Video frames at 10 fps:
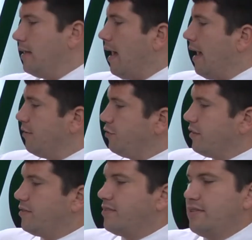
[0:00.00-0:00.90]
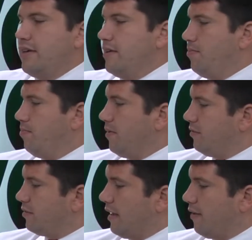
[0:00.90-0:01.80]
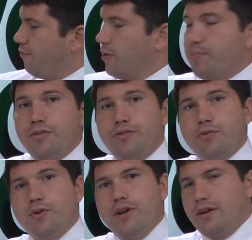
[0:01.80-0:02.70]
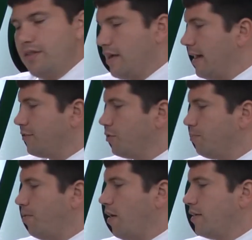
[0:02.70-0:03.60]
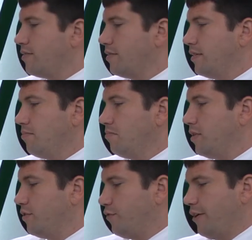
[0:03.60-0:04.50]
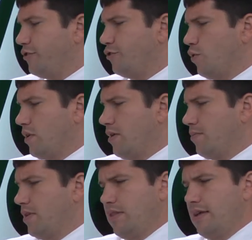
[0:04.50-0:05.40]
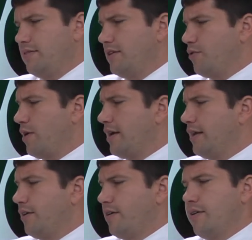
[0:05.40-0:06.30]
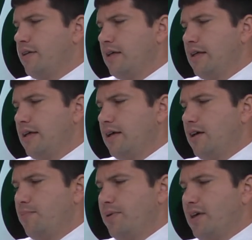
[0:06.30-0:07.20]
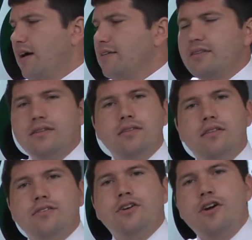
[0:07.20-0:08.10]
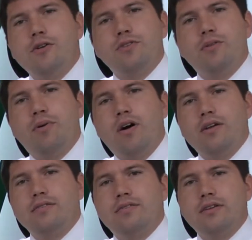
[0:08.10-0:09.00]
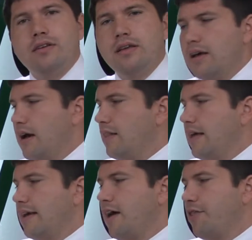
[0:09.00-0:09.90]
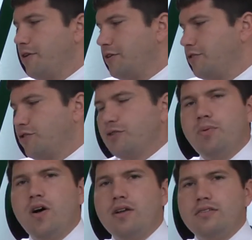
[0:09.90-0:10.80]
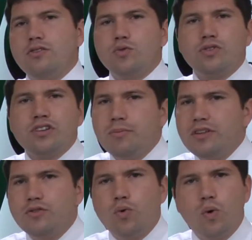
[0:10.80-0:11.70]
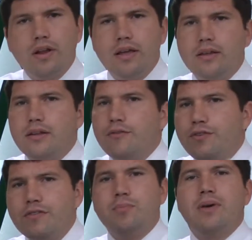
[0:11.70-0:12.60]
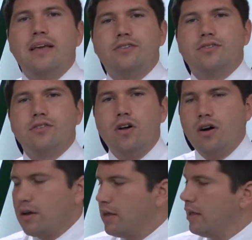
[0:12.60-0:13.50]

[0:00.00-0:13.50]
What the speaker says: As you can see, by just kind of flipping through here, the actual policy is very short. I mean, that's it right here. Because the terms of the policy, unlike other insurance policies which can be 20 to 50 pages long,